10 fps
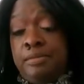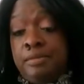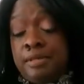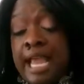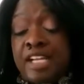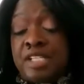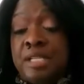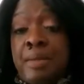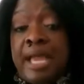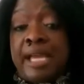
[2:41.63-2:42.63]
to
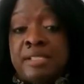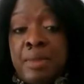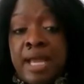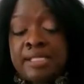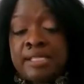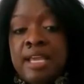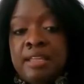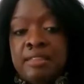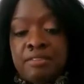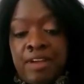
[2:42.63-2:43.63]
actually maximize
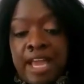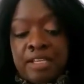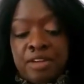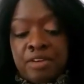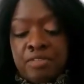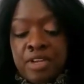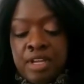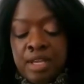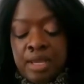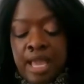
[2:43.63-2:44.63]
the fact of
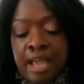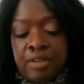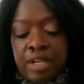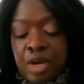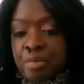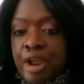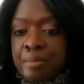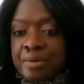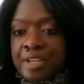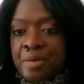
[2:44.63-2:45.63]
having a
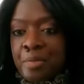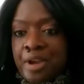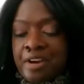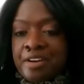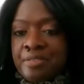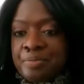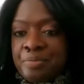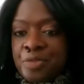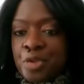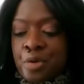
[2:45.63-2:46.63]
property where
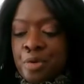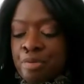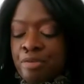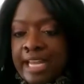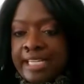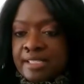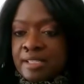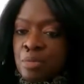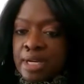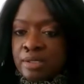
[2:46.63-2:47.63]
you're providing
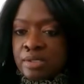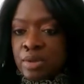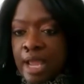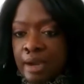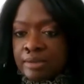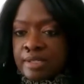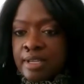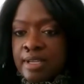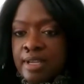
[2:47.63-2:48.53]
someone else with housing.